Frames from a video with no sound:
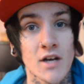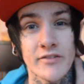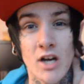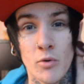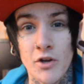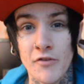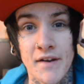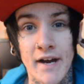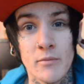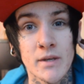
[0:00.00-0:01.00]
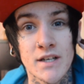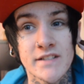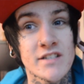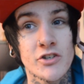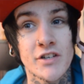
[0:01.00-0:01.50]
I've got wood in right now
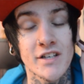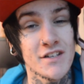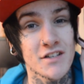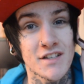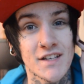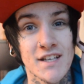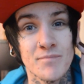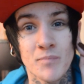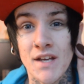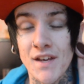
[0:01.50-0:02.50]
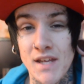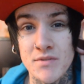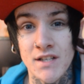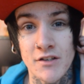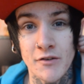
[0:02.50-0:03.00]
because it's good at conducting heat. It keeps
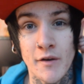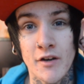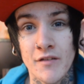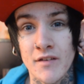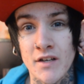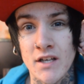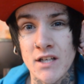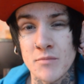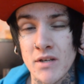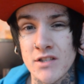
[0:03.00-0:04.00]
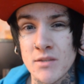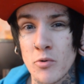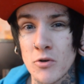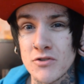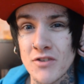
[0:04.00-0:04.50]
the heat in your ear because the
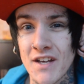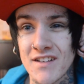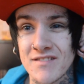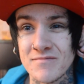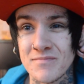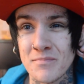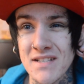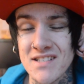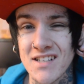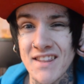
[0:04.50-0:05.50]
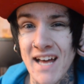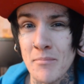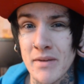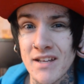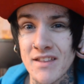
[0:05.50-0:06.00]
pores are like basically
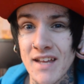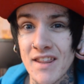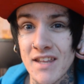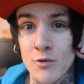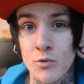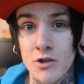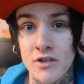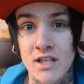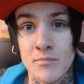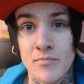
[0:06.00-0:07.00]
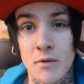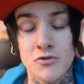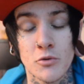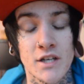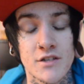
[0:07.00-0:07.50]
that big that they will
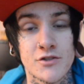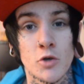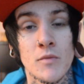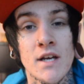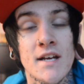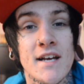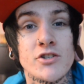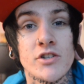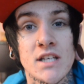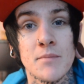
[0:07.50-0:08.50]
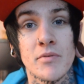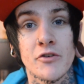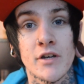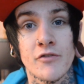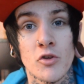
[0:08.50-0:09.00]
store heat. So it's good to keep in
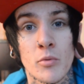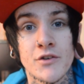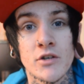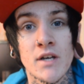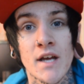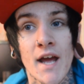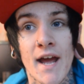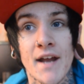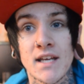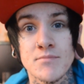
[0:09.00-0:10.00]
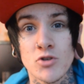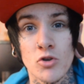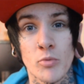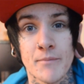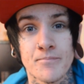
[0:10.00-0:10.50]
your ear for the winter, and it keeps the
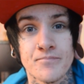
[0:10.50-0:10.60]
cold away.